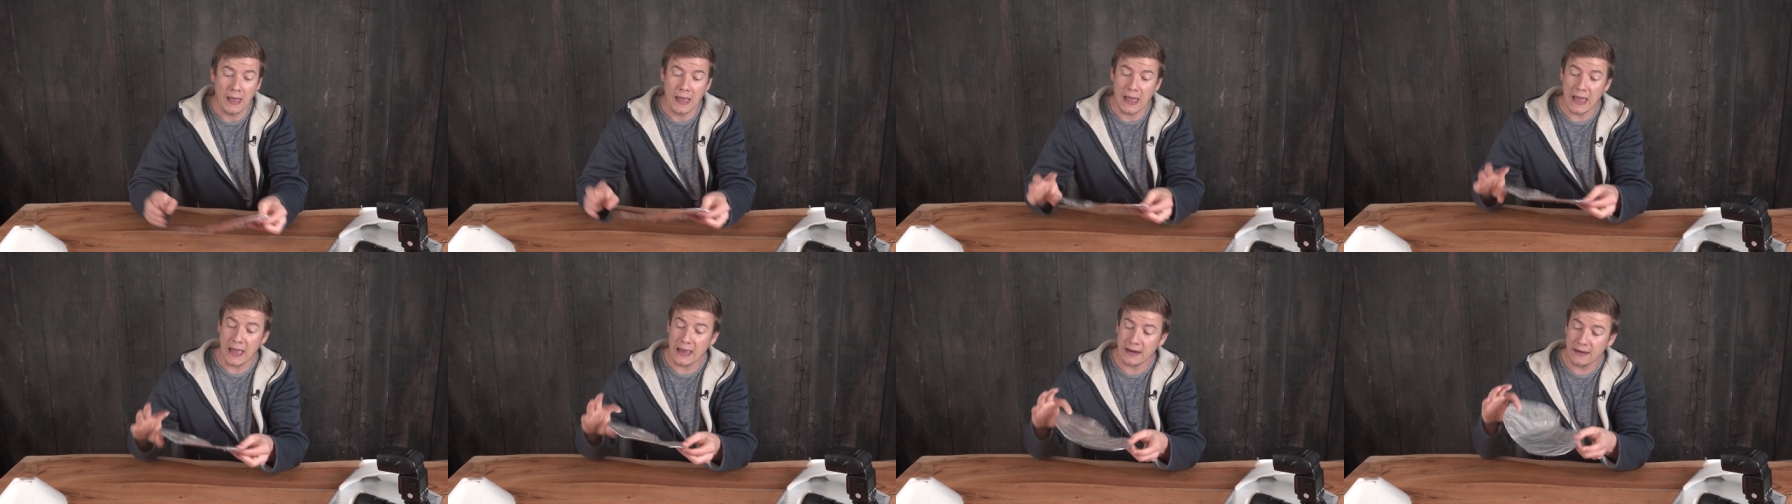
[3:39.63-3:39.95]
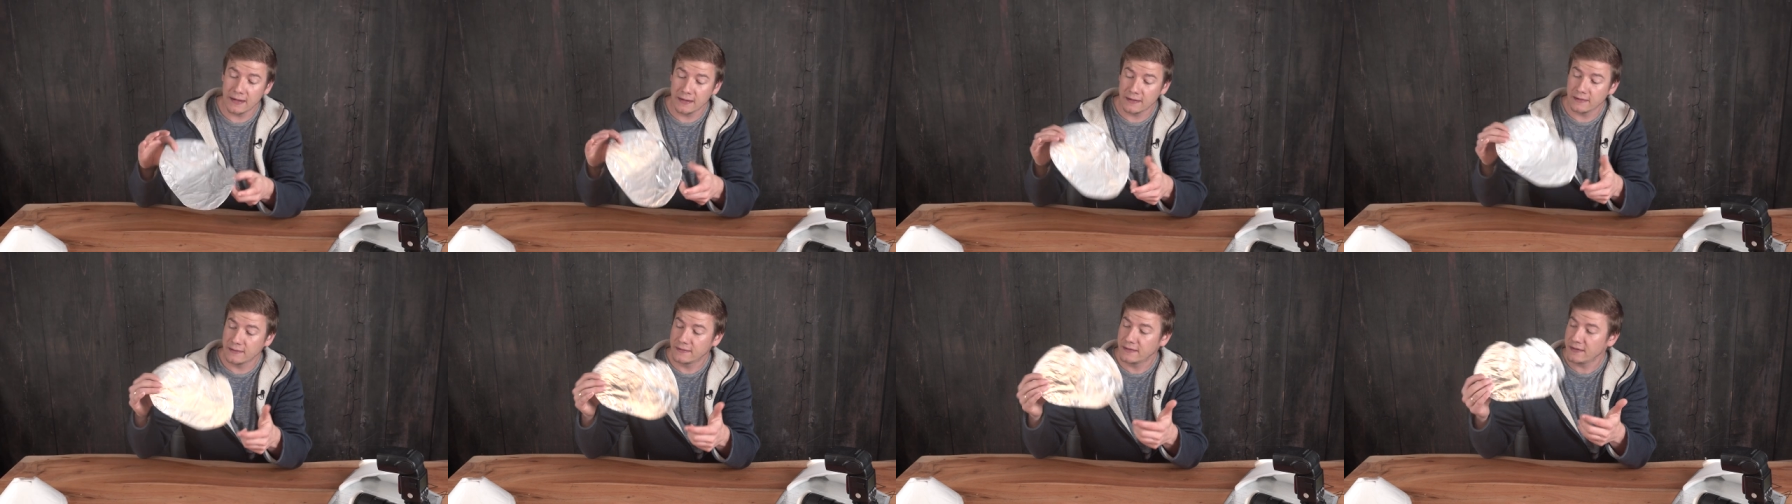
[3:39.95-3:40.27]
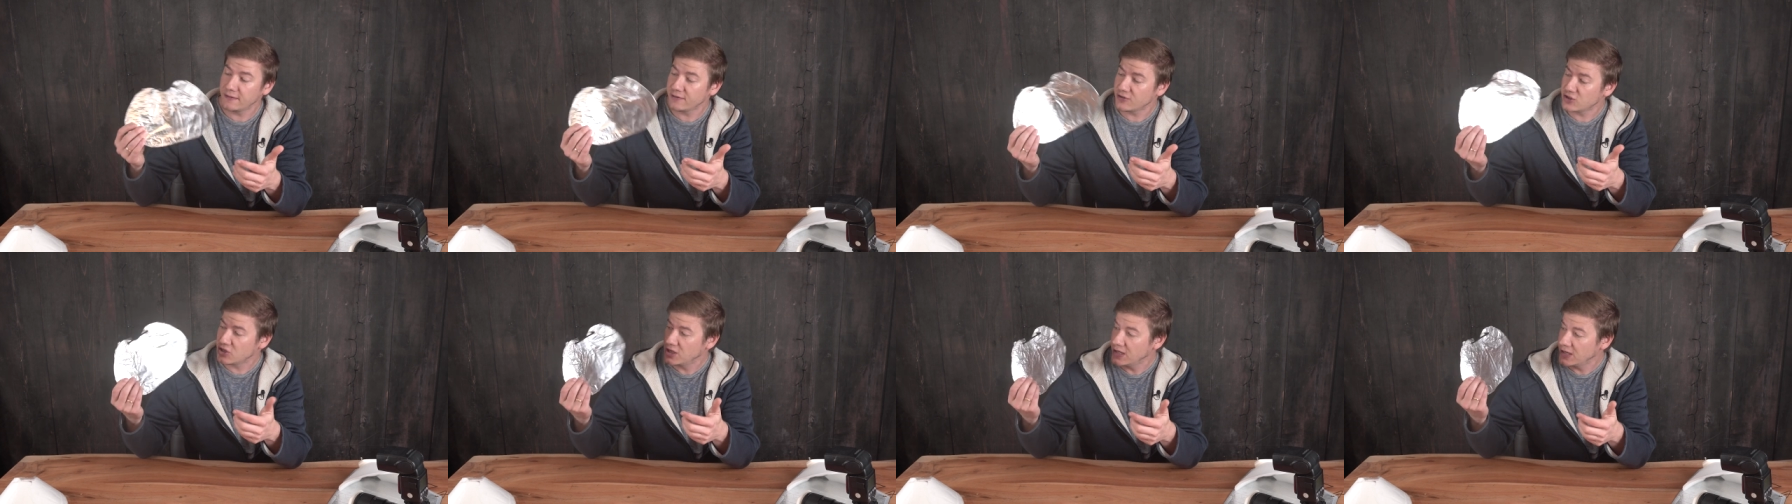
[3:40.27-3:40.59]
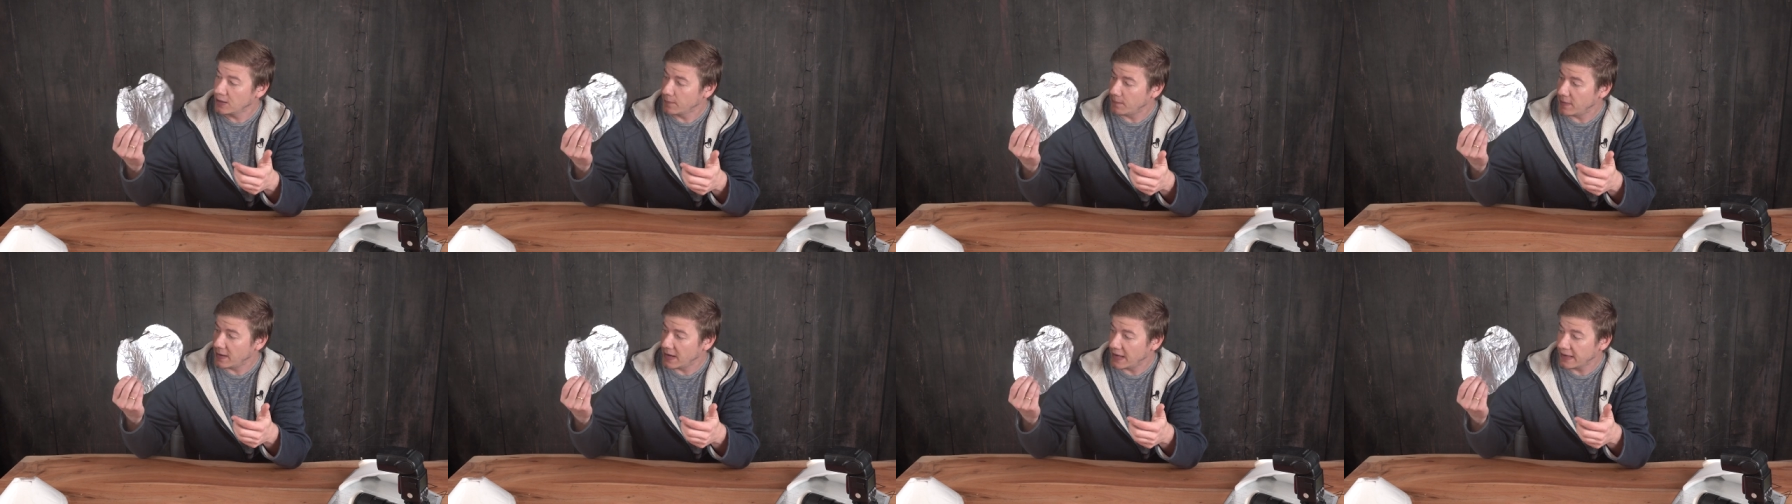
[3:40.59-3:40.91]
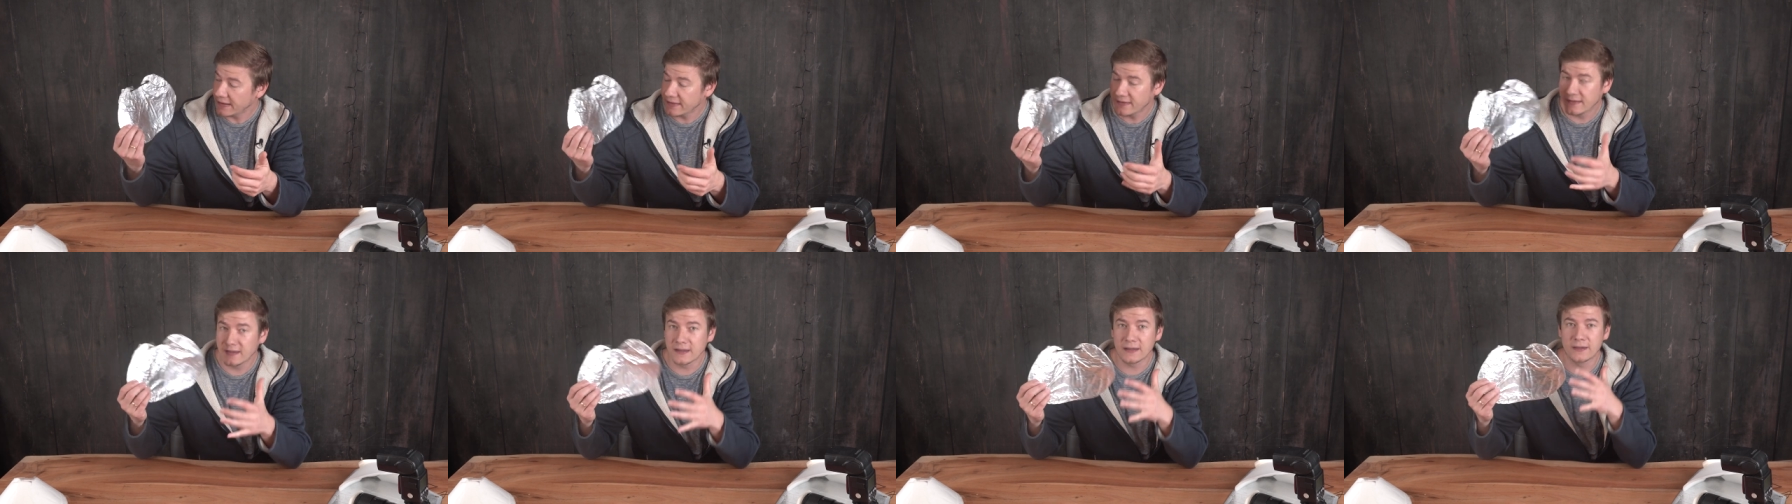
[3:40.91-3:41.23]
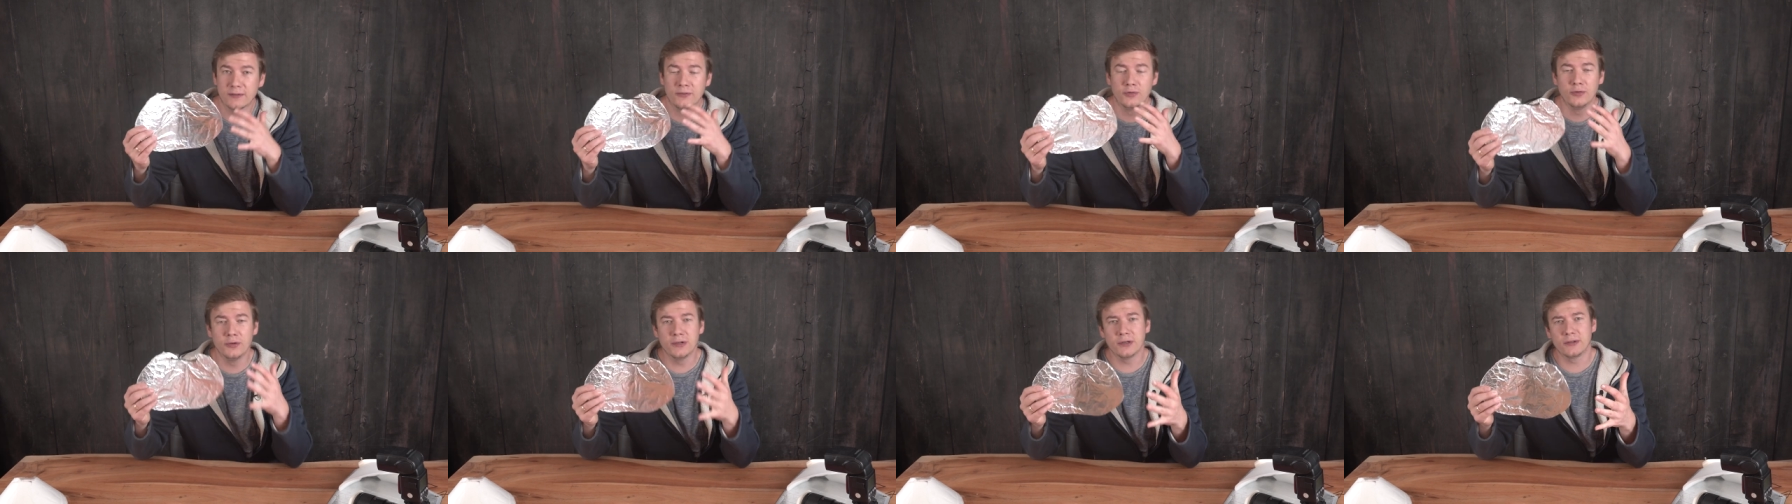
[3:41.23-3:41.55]
Adding this sheet of plastic
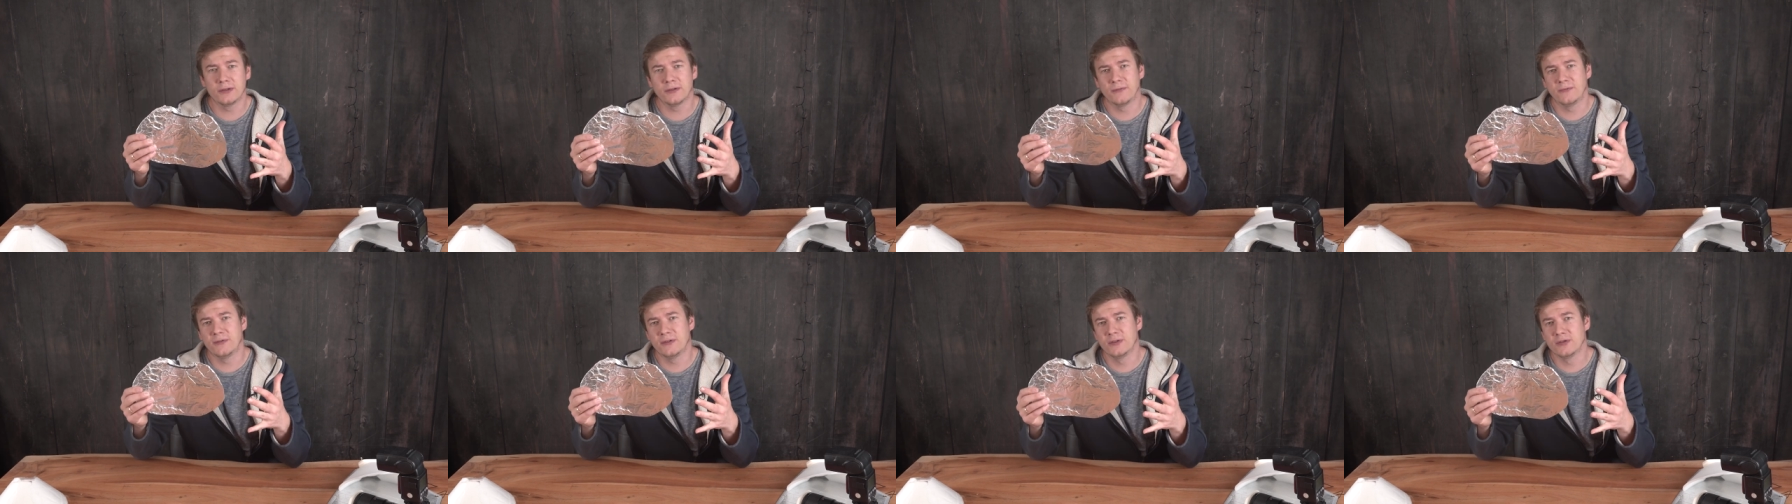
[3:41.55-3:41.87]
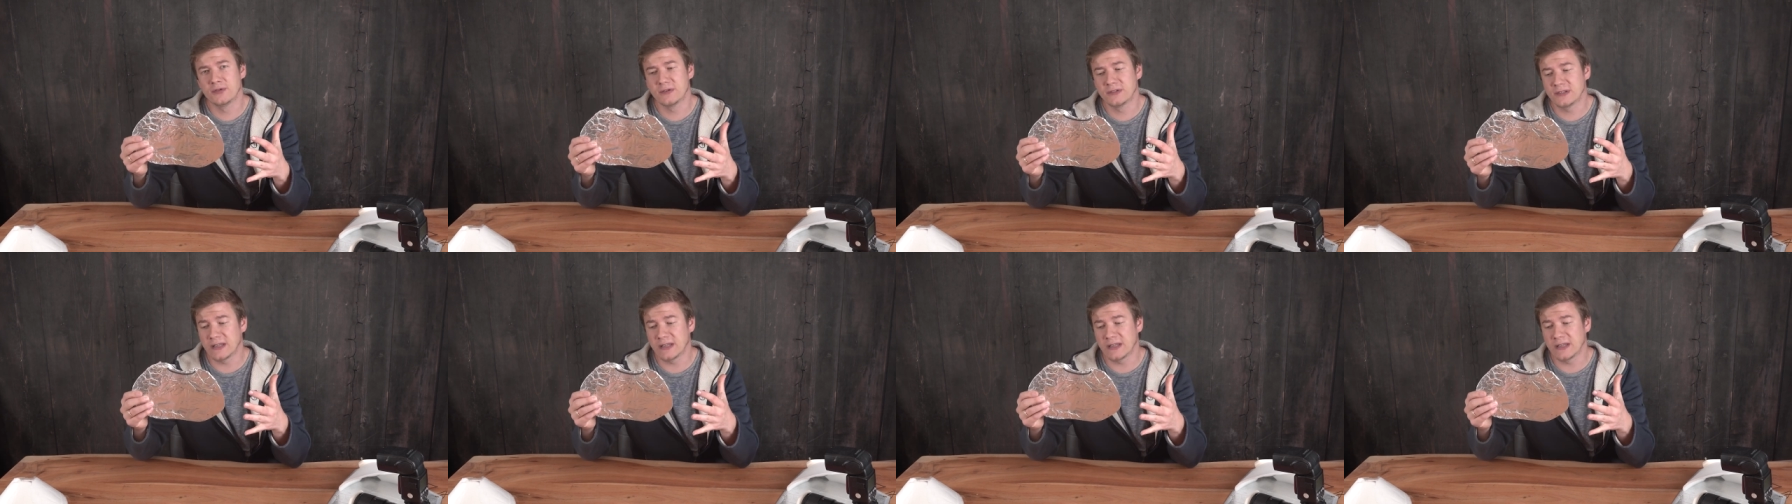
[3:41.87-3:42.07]
to your diffusion